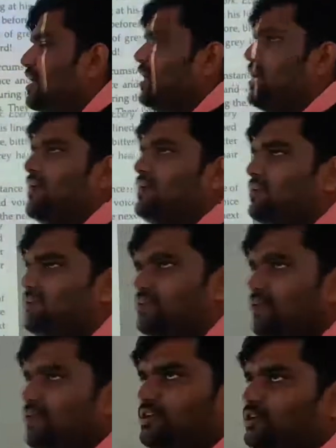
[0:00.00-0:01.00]

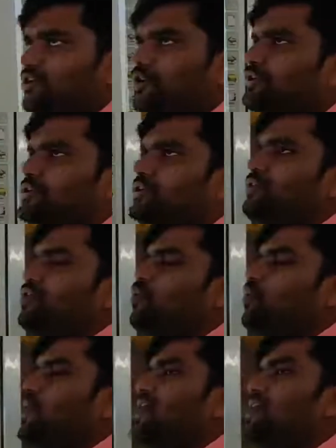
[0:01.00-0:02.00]
and he don't know
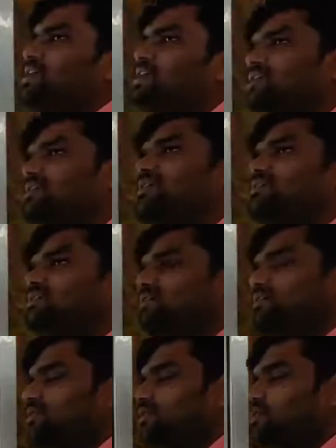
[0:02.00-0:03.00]
why he
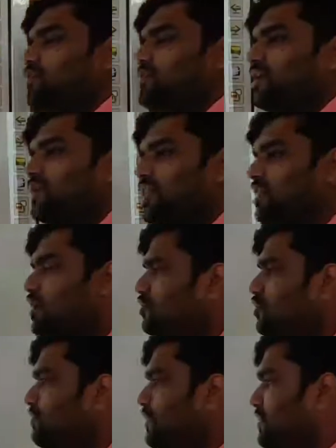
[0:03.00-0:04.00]
ordered a lot
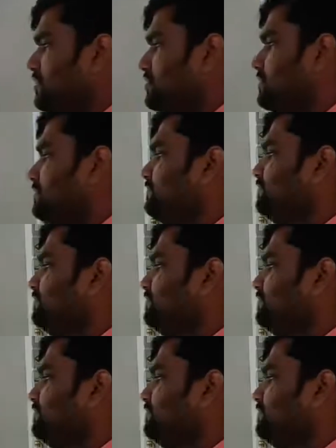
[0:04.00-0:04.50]
of pairs.